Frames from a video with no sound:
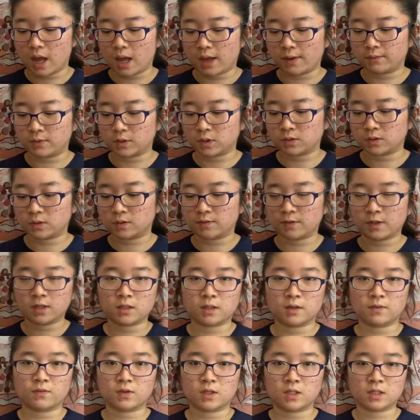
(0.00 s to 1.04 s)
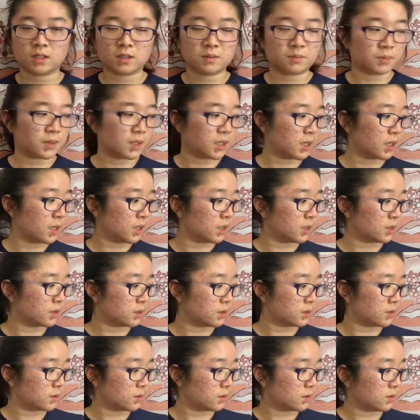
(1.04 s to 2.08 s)
which was very convenient
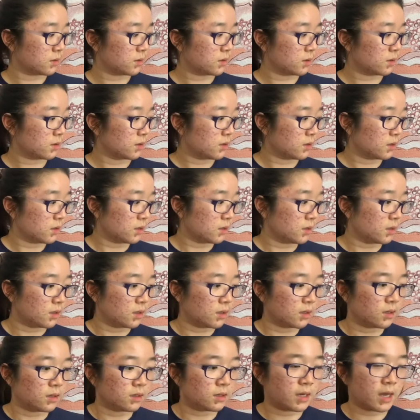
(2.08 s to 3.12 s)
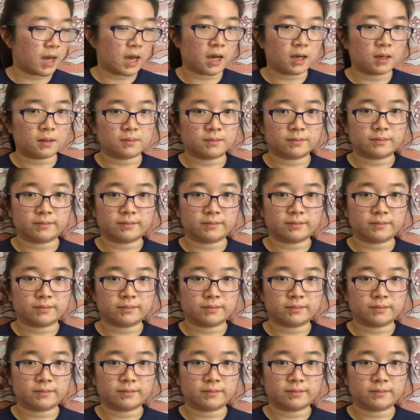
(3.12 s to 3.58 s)
because, yeah,